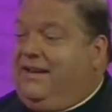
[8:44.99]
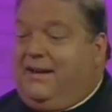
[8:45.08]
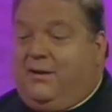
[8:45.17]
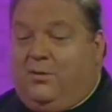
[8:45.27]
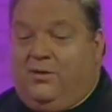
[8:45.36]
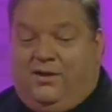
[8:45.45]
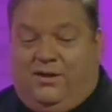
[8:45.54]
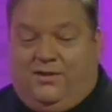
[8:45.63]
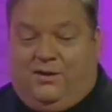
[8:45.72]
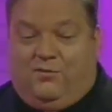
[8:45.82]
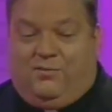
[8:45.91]
And I know
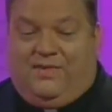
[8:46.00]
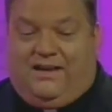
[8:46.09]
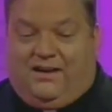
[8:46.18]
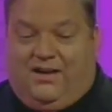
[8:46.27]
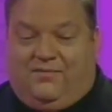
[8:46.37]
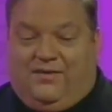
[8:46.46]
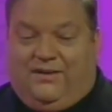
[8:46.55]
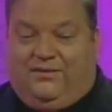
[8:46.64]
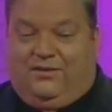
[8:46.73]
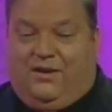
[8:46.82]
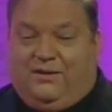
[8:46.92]
that you've been that comforting
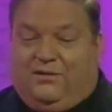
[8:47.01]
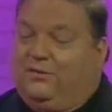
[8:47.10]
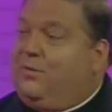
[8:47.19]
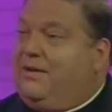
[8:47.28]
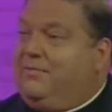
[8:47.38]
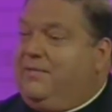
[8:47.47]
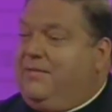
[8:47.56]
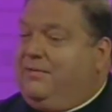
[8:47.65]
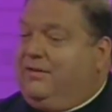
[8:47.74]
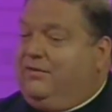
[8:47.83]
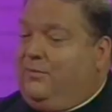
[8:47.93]
sign to so many
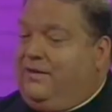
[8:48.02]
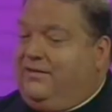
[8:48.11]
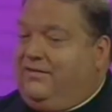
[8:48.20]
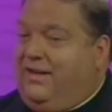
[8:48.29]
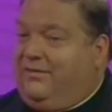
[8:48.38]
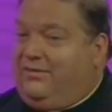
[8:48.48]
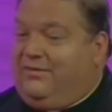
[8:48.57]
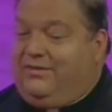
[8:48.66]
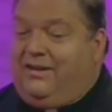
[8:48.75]
people and so many disasters.